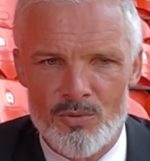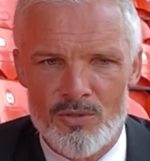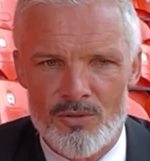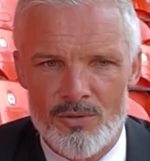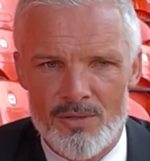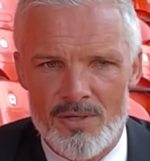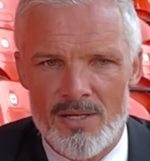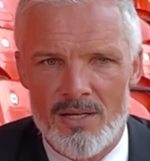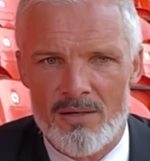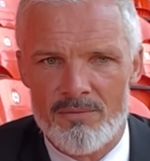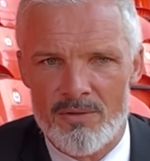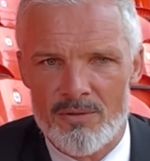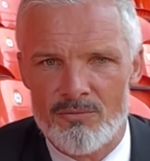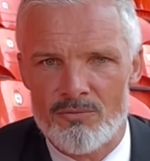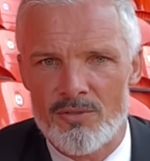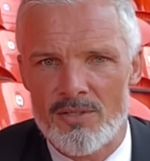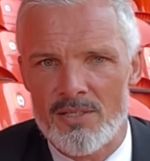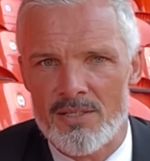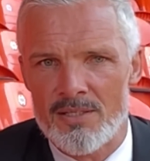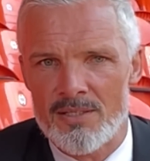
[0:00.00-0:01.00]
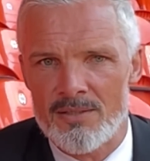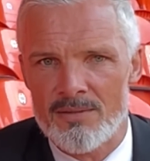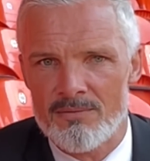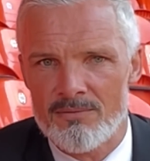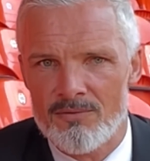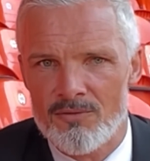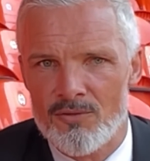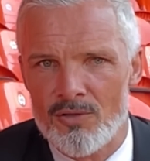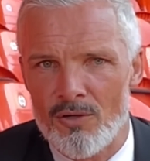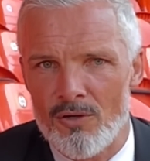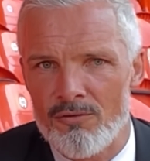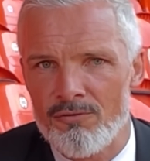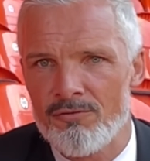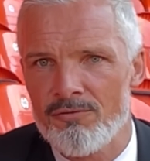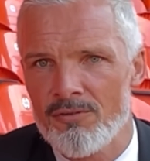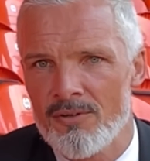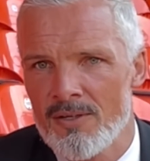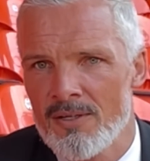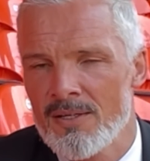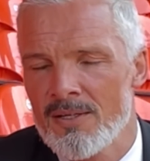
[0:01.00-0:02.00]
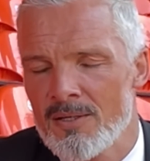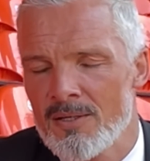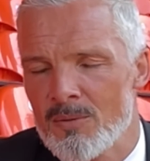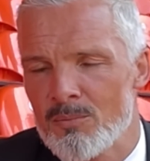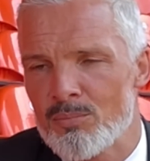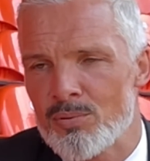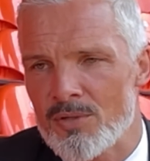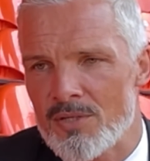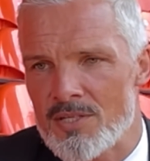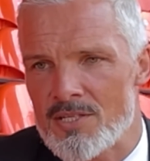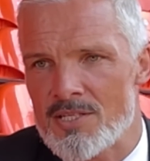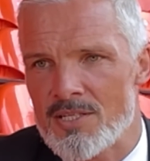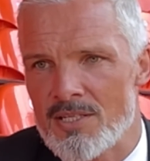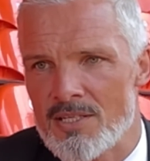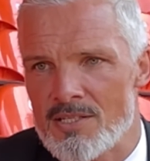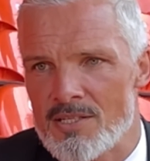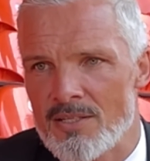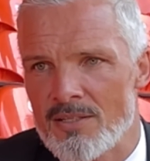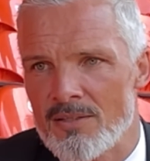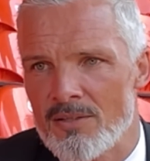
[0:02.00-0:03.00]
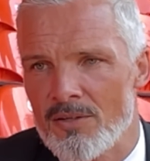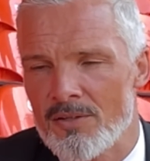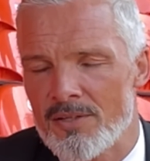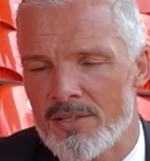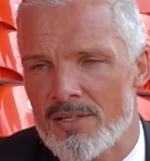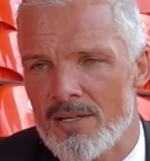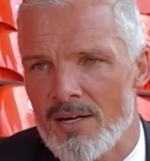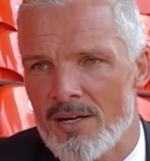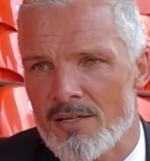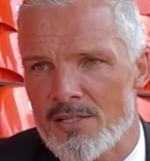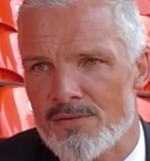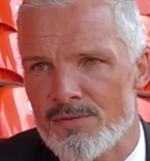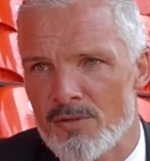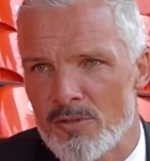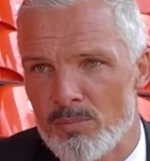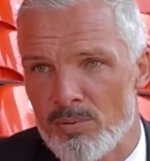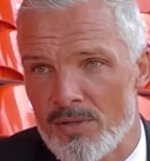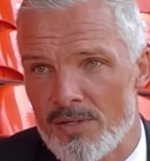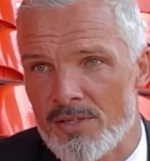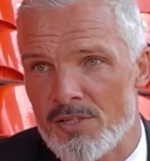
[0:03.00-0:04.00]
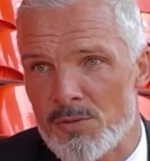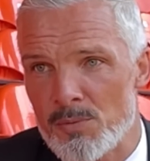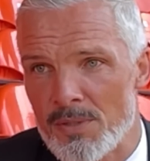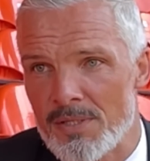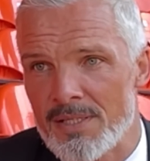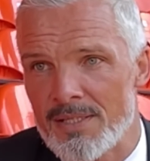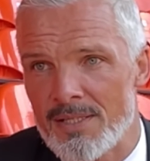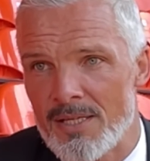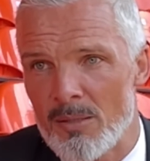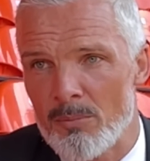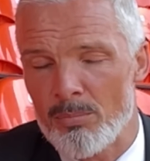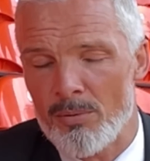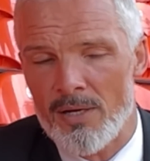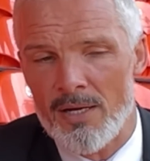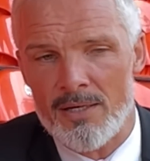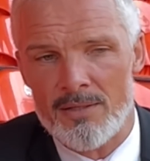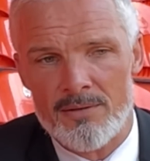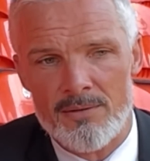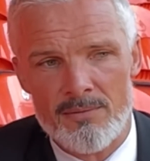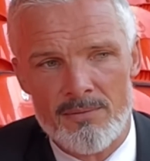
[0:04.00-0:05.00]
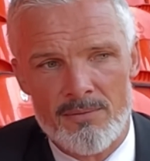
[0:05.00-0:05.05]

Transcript: We're going to have a really tough pre-season on the cards for the players when they get back.